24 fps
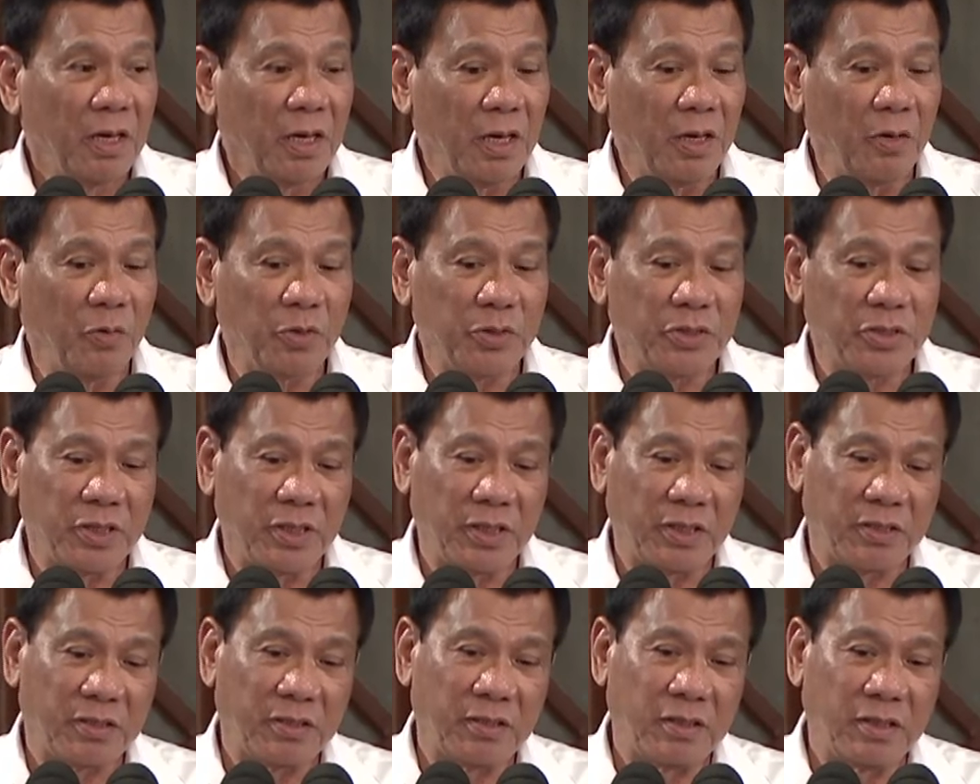I was
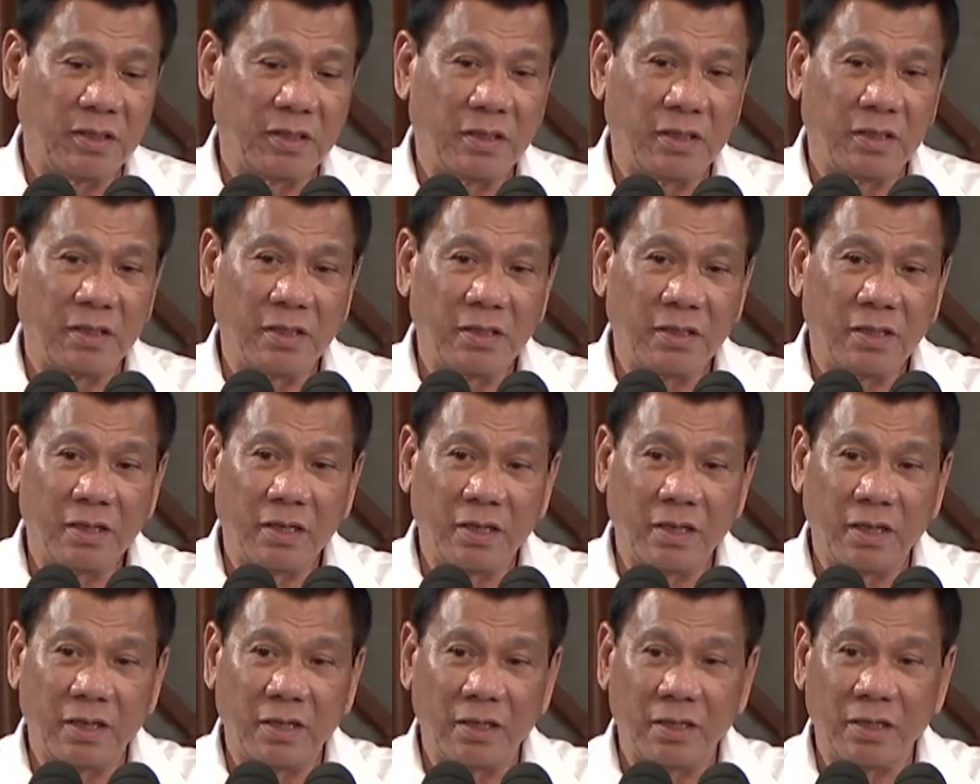not
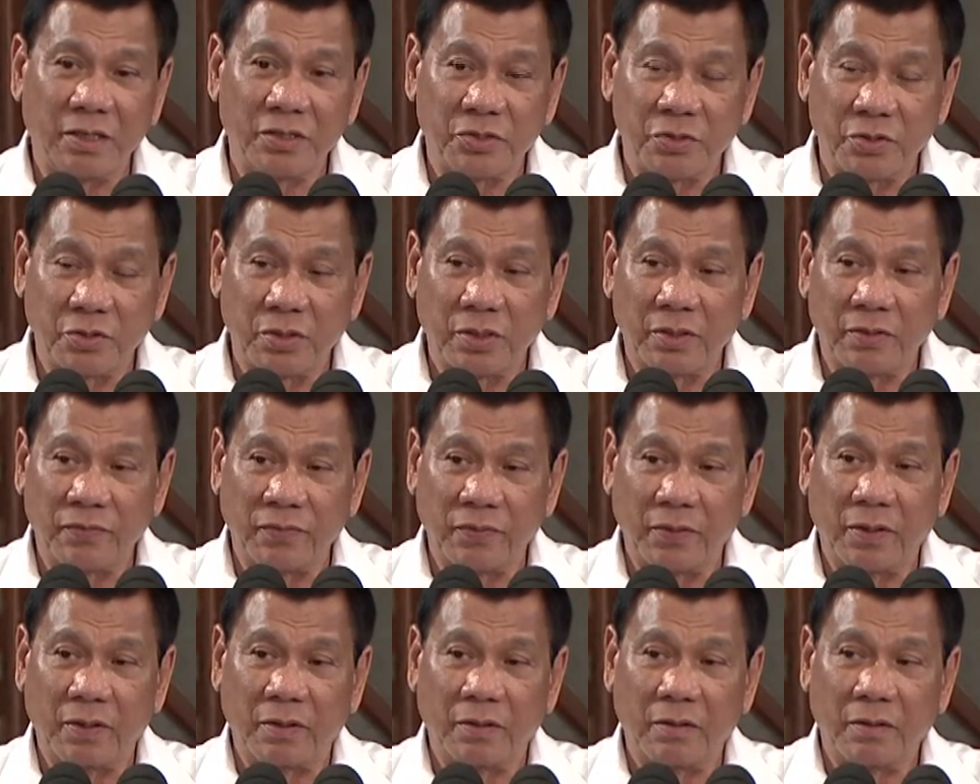a national
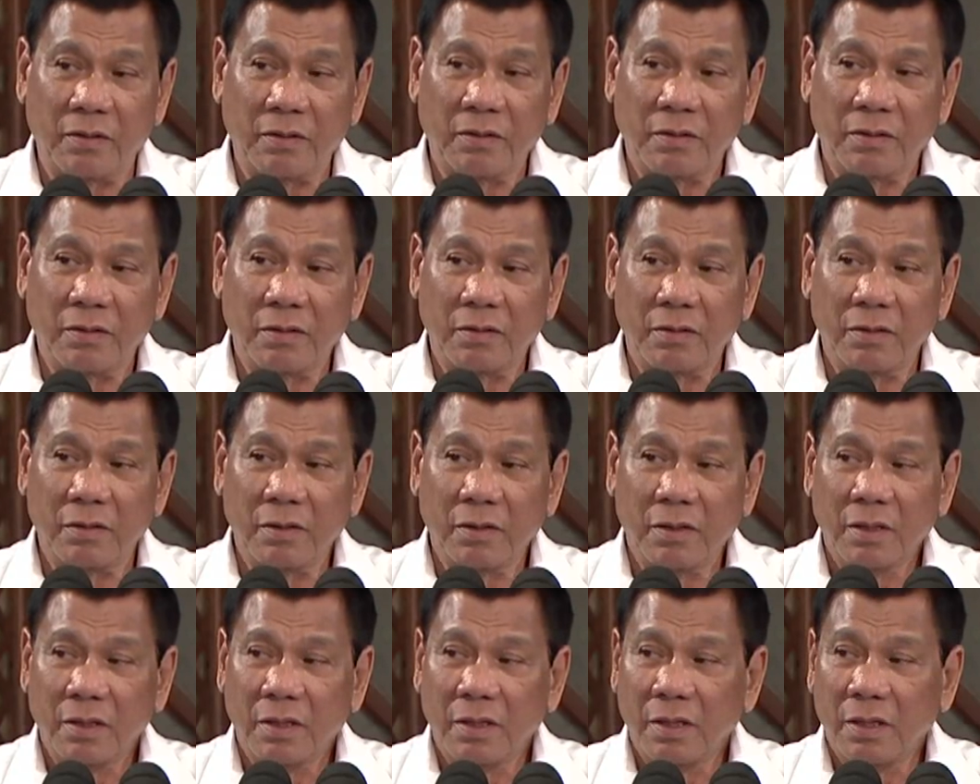figure,
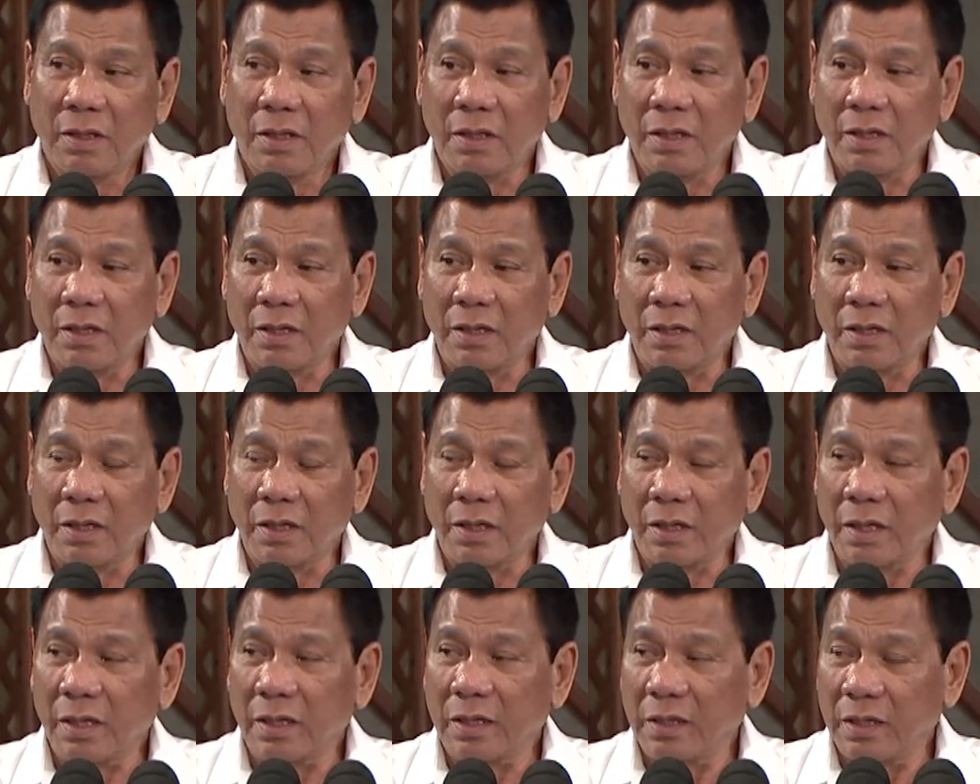and
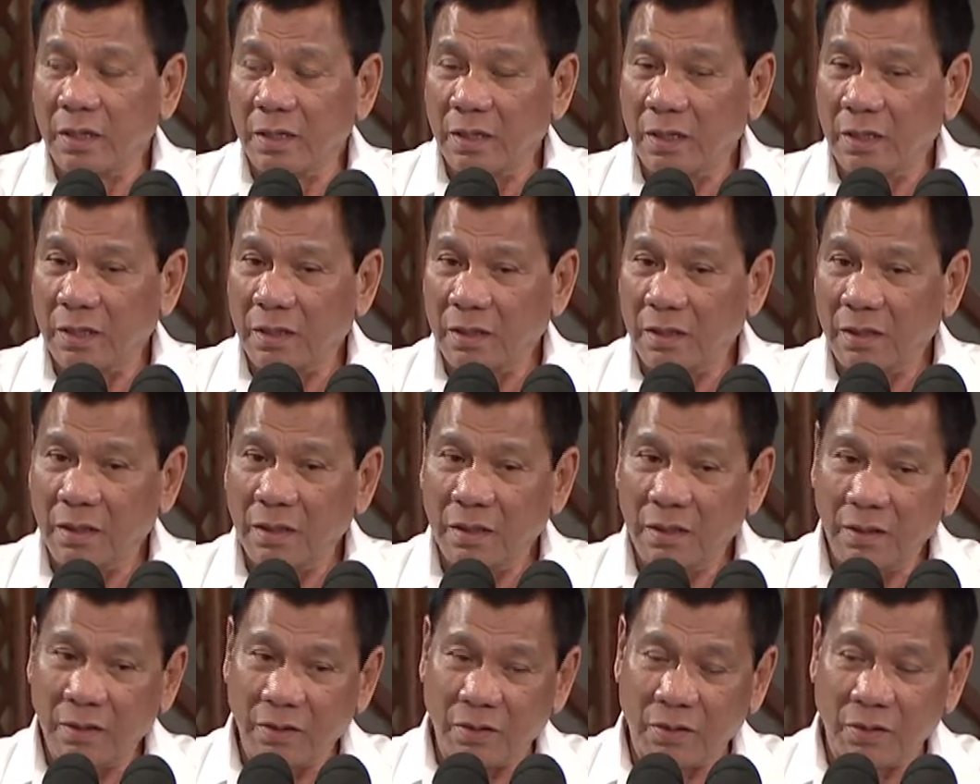I hardly,
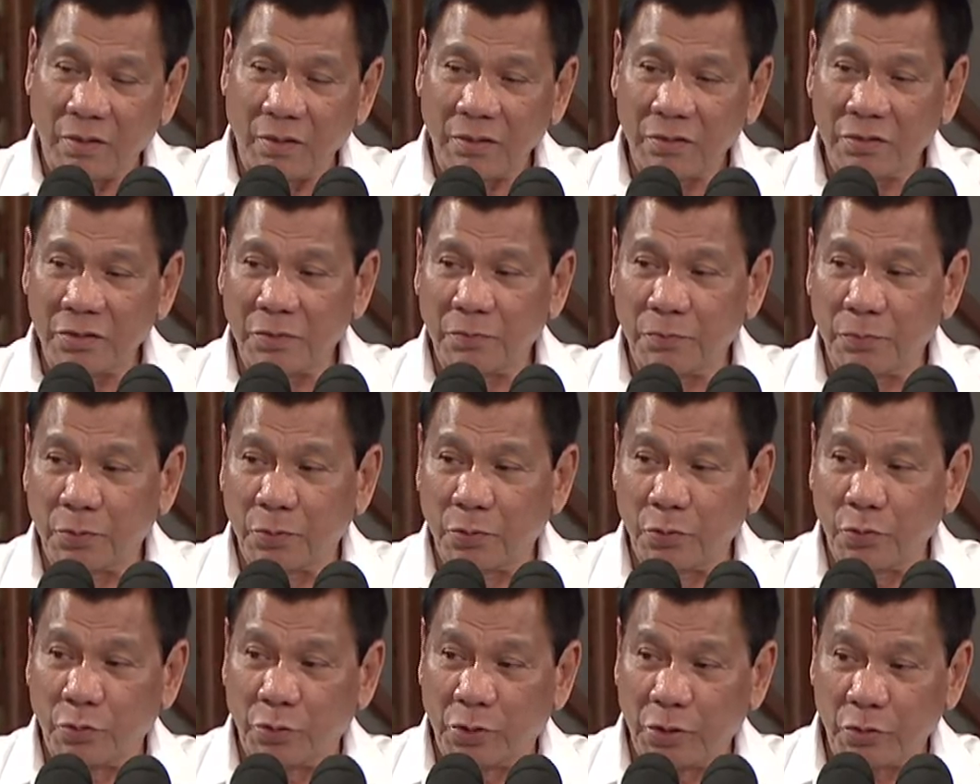you know, except for
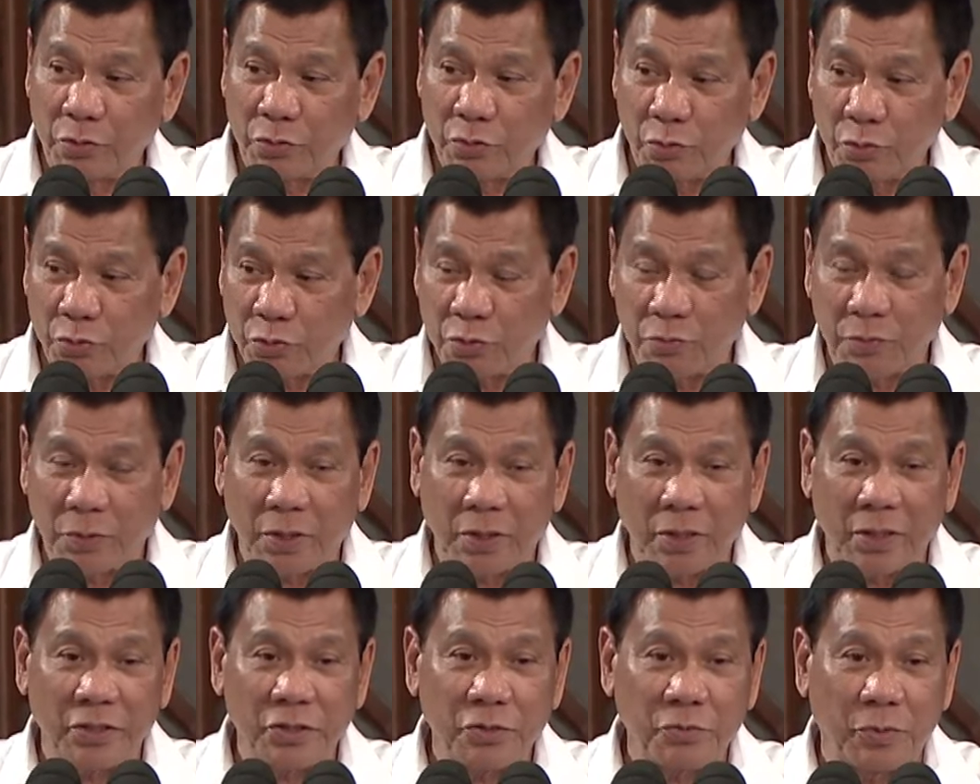Rudy, who's also my
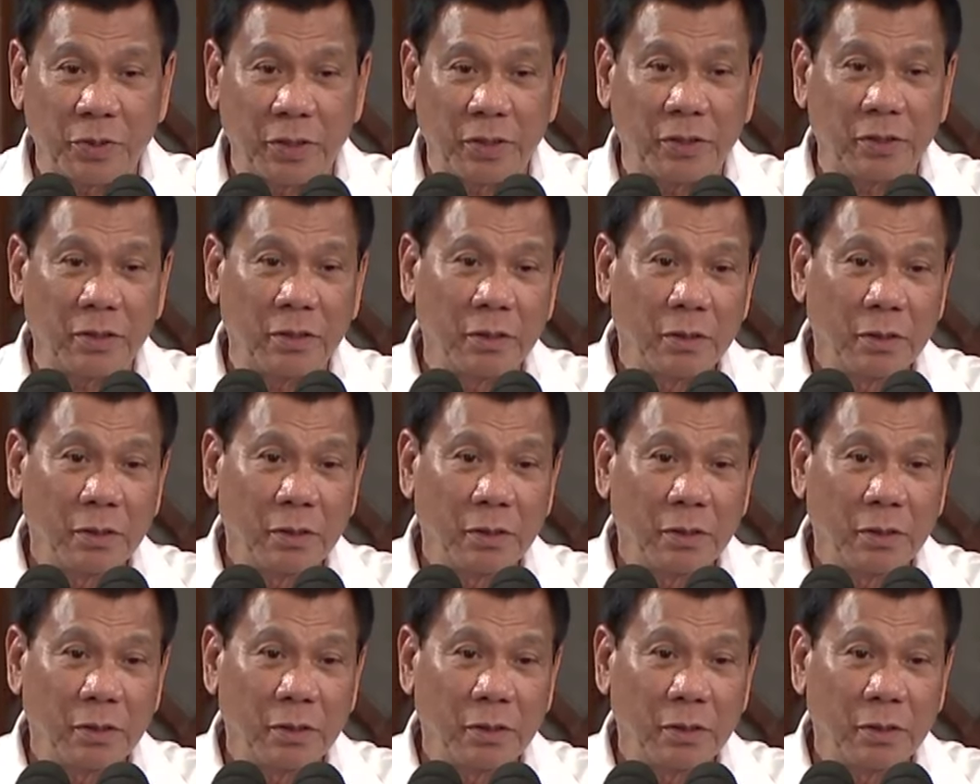classmate.